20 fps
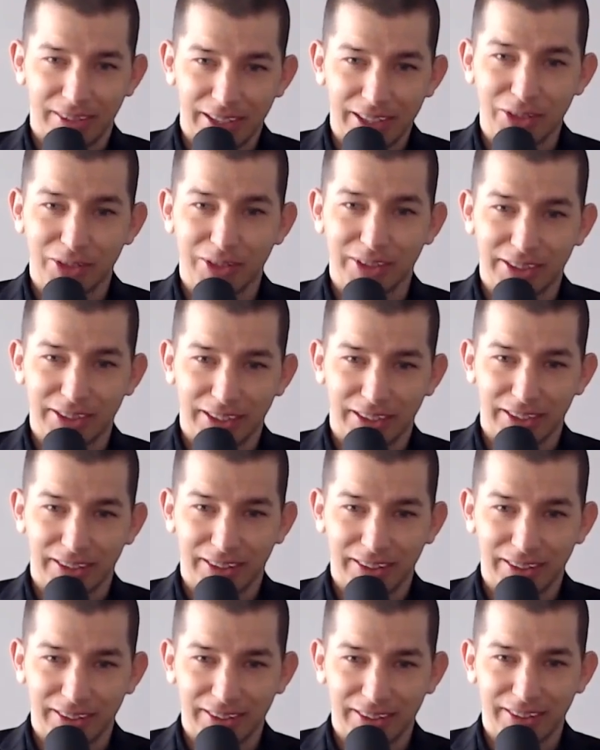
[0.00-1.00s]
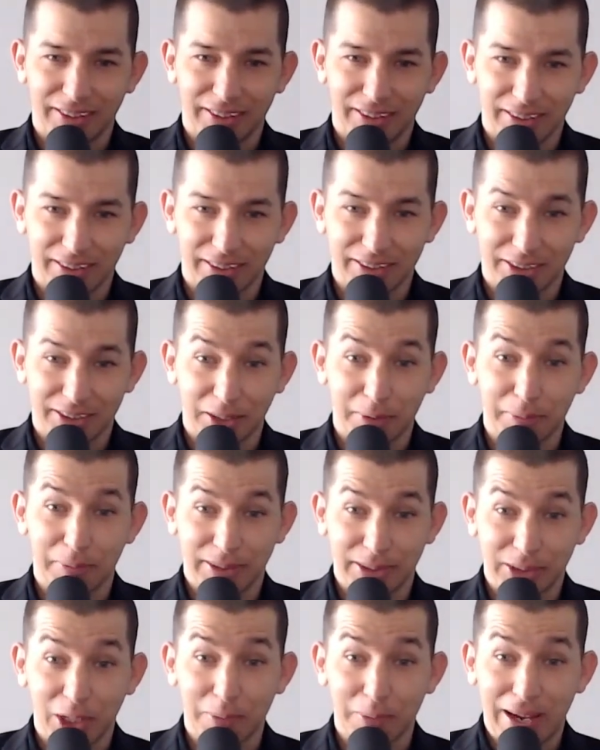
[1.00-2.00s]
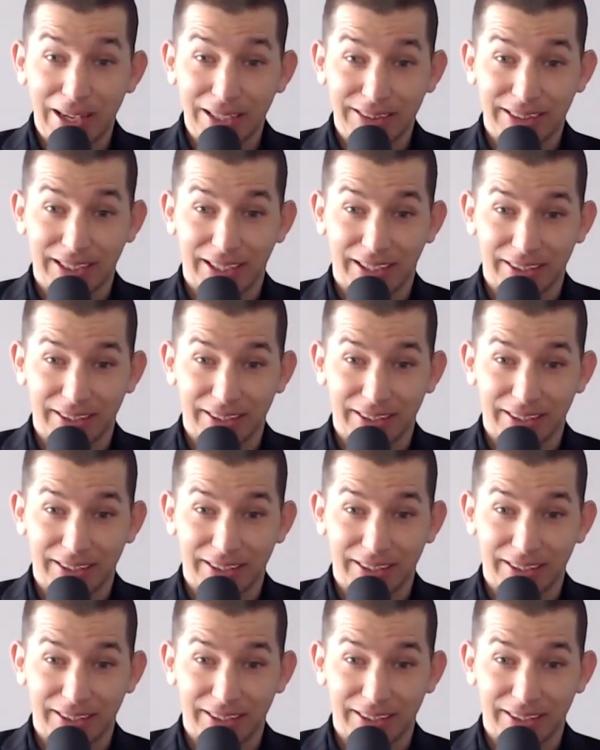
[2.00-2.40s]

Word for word: Interesting. Yeah, don't I don't mindset.